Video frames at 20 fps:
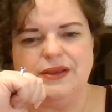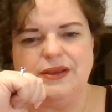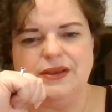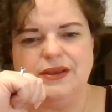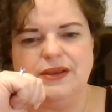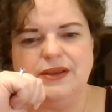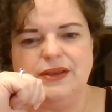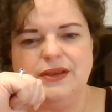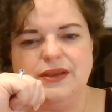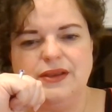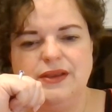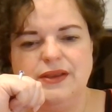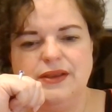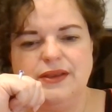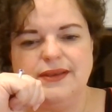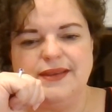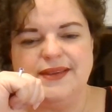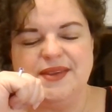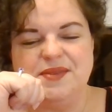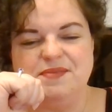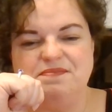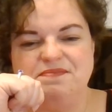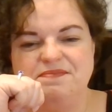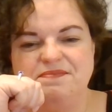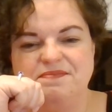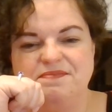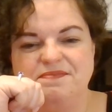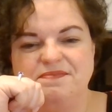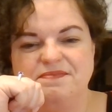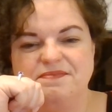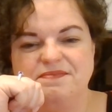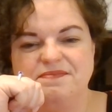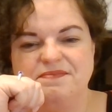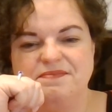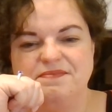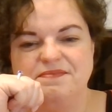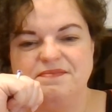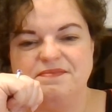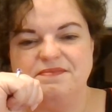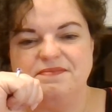
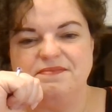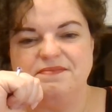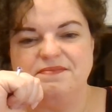Nobody speaks.